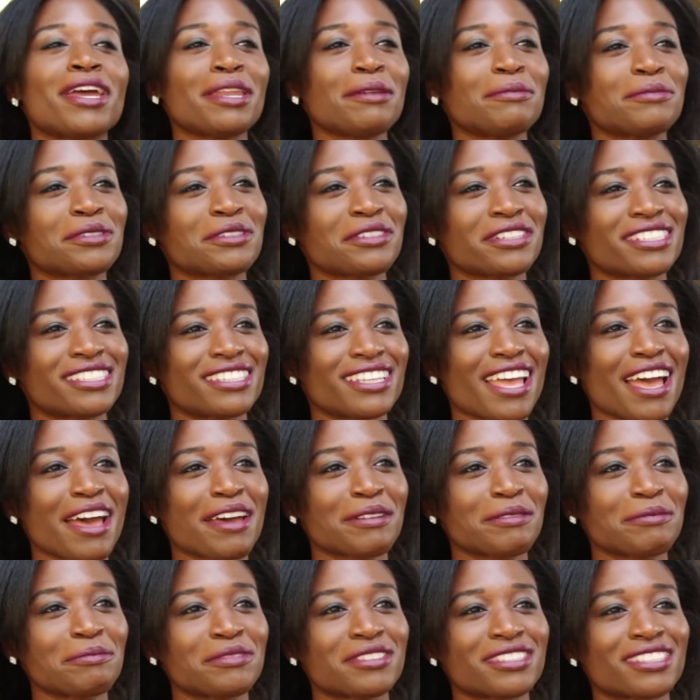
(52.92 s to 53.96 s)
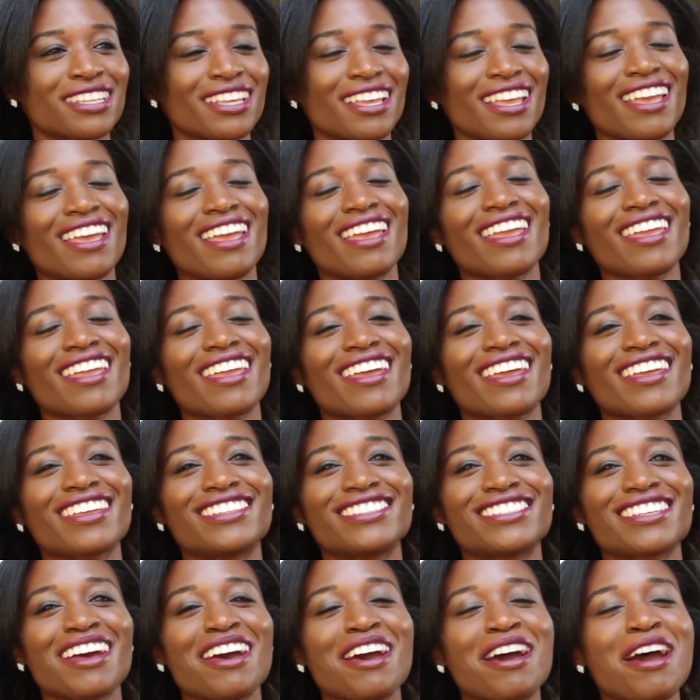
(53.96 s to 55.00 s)
name is Khristi Adams, and
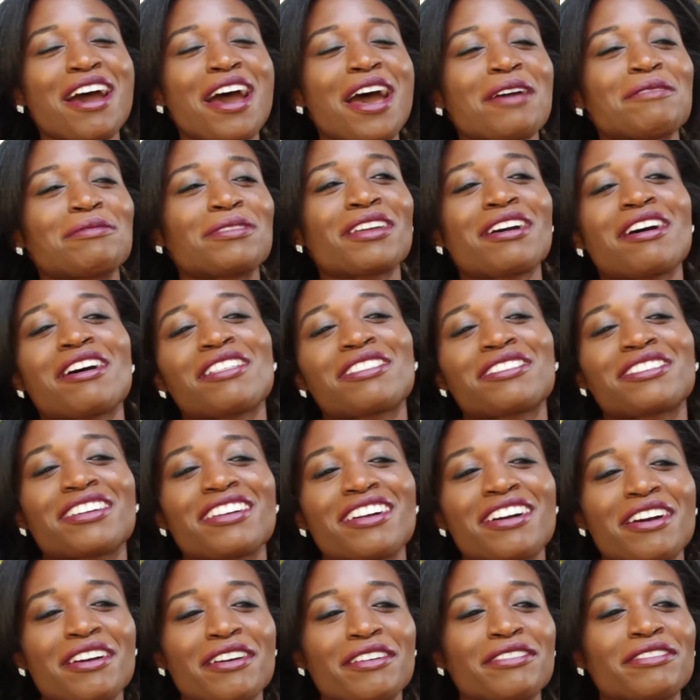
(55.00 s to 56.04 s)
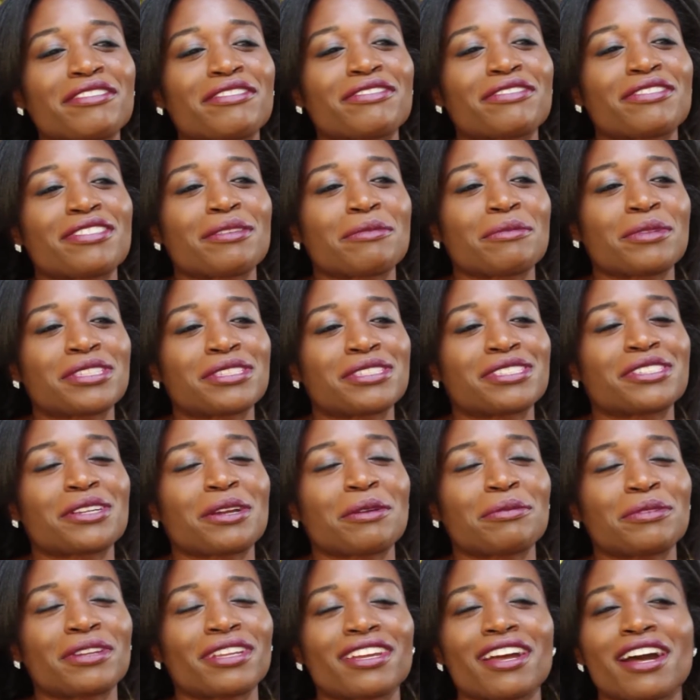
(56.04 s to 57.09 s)
I'm the author of the
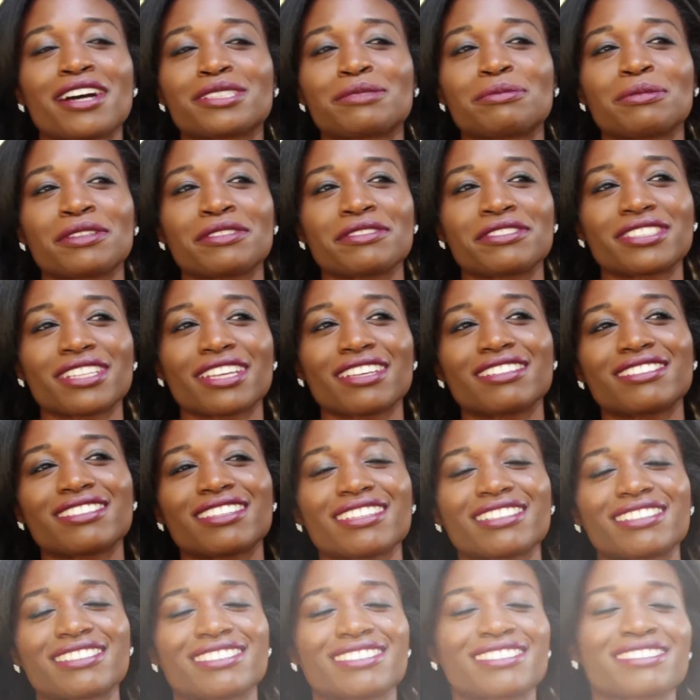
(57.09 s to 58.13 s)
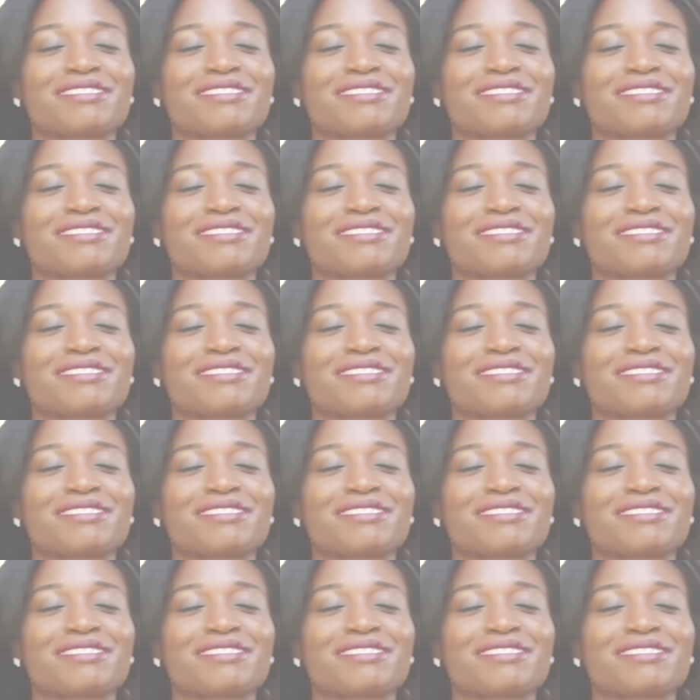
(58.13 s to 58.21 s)
Misinterpreted Gospel of Singleness.